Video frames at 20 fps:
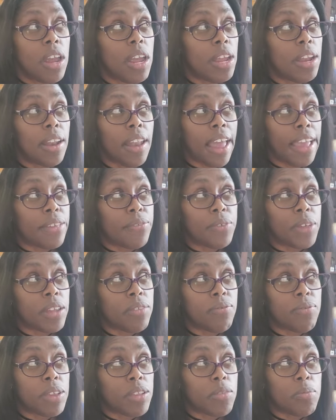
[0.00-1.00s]
in life
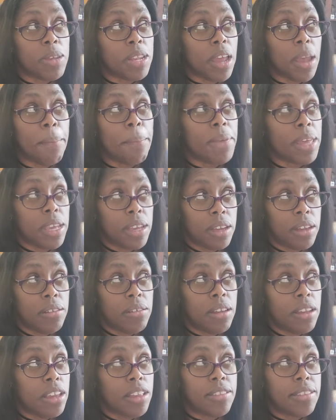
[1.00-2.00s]
convince me that
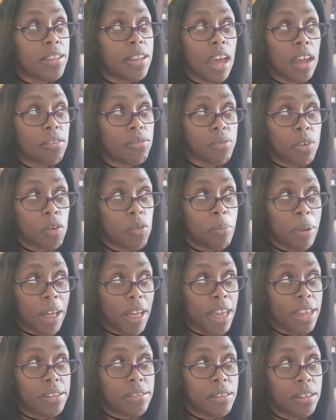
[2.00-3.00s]
man is not a
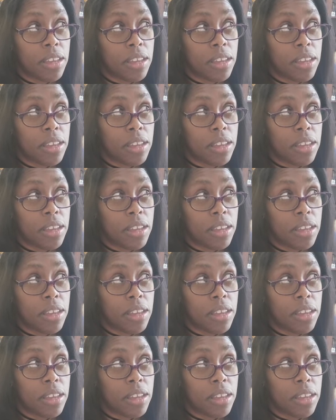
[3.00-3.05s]
robot.